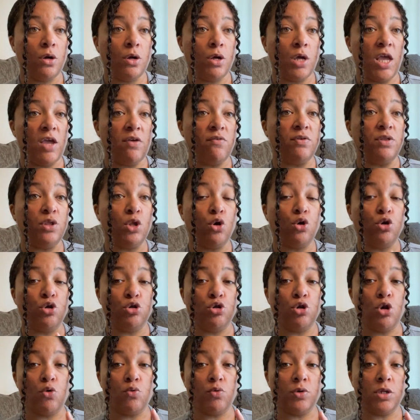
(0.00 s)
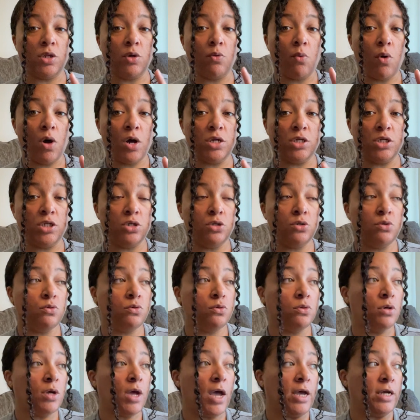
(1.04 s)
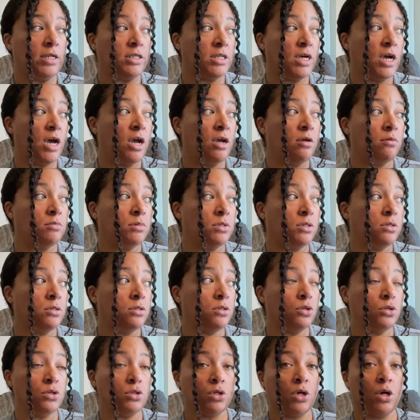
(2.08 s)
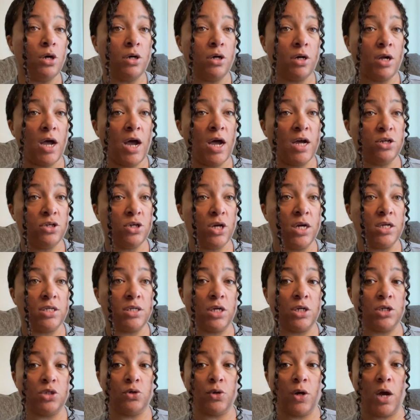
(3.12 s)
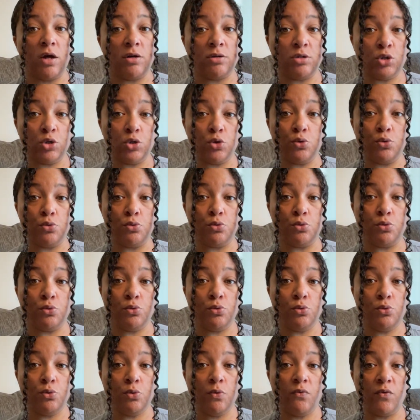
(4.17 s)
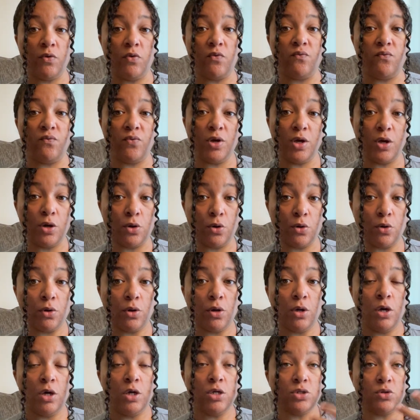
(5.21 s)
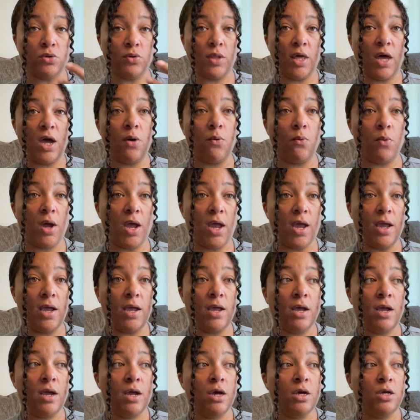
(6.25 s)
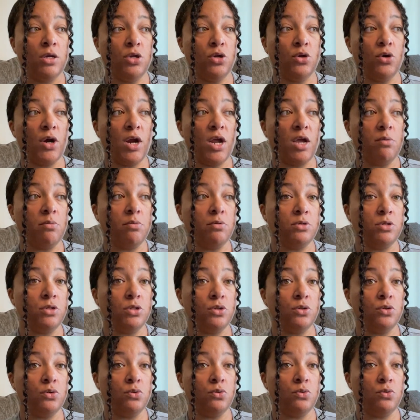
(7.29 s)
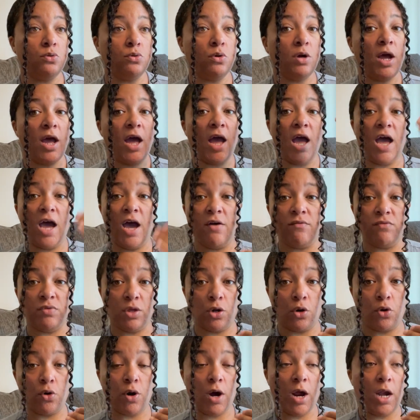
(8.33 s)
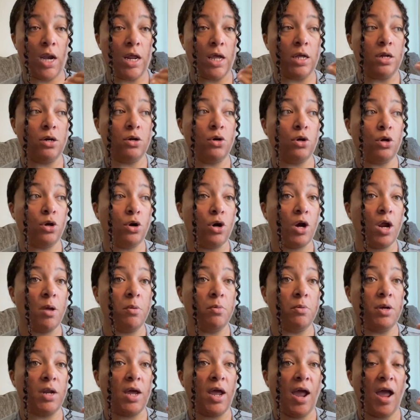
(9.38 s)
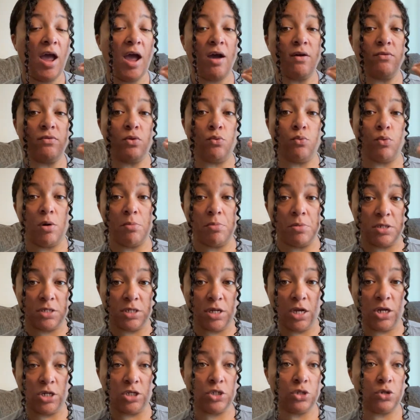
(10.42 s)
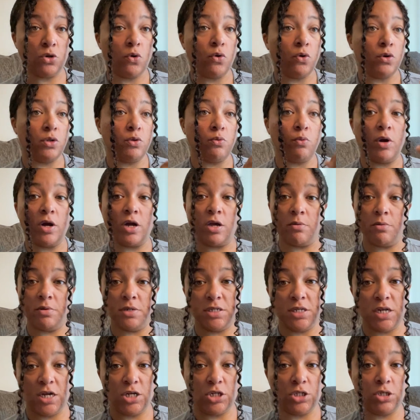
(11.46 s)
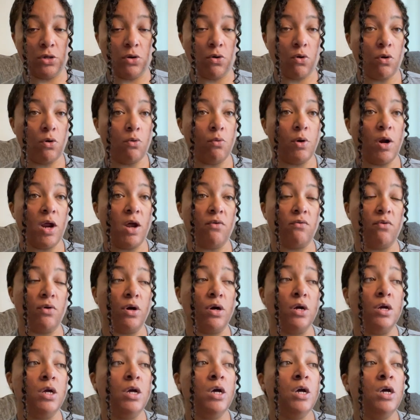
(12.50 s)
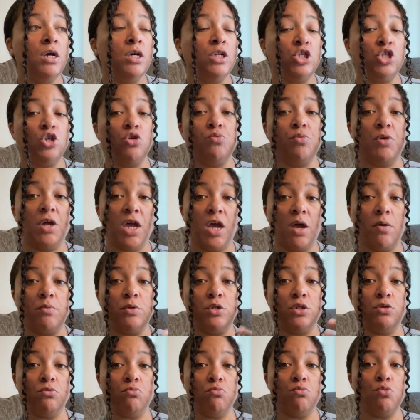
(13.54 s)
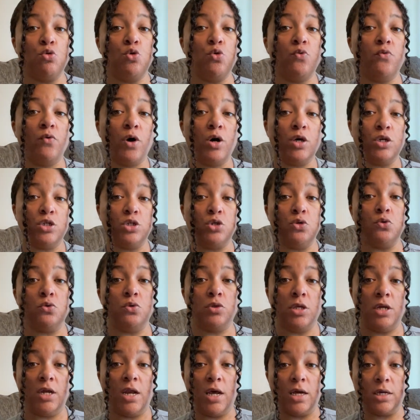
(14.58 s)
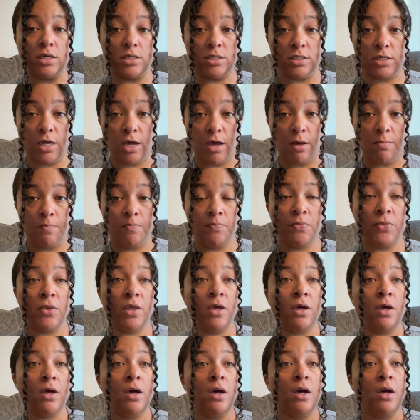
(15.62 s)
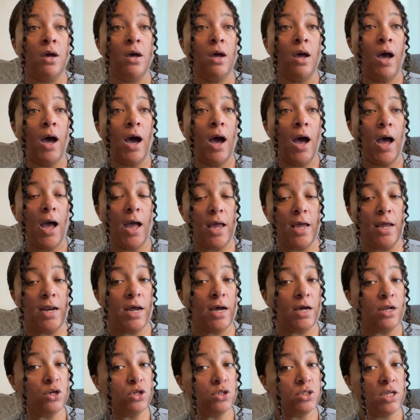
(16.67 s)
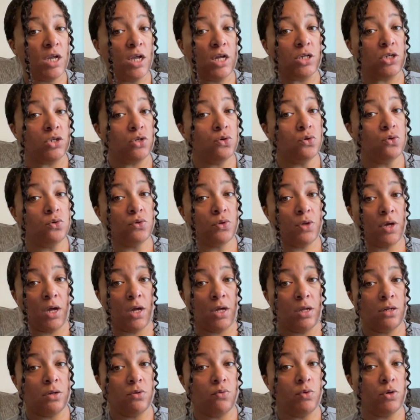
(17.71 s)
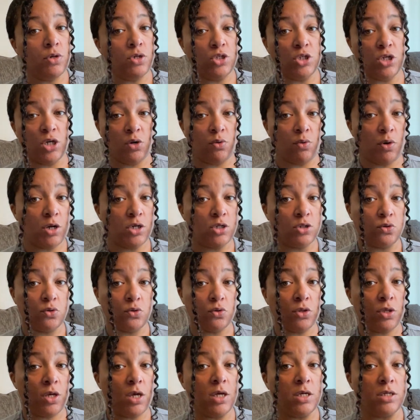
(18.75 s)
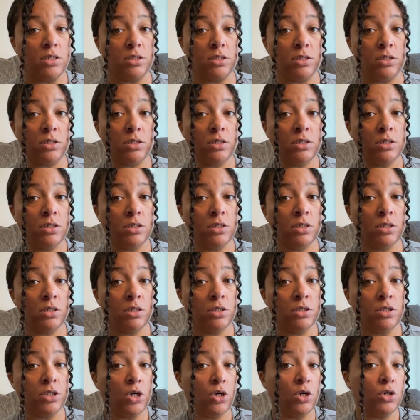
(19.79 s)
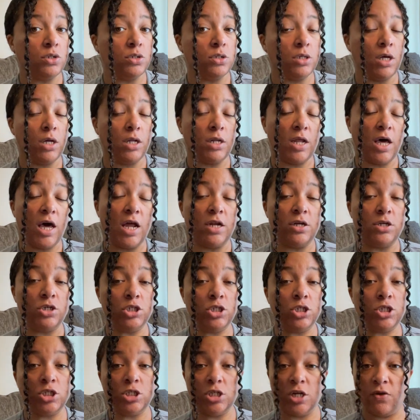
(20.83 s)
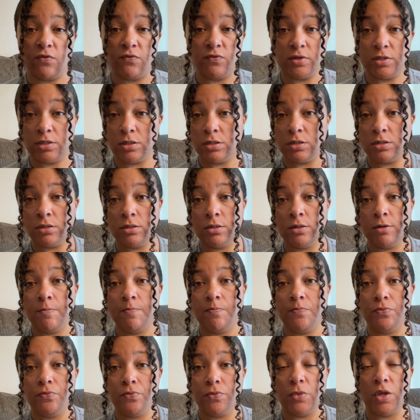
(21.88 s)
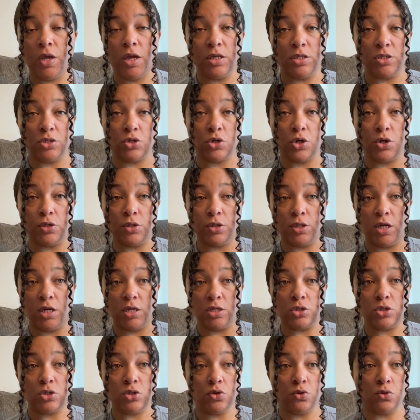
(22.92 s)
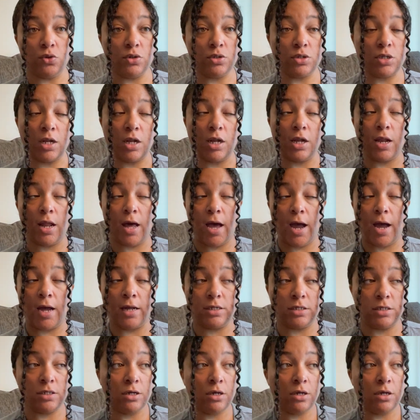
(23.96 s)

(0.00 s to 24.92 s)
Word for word: even though you don't really want to at times, there's certain contracts that you have to fulfill so that way you're able to have the credit or you're able to have the reputation or the recommendation or whatever to be able to move on to the next step. And I understand too that with generational things, there's a lot of shifts in certain things too. There's a lot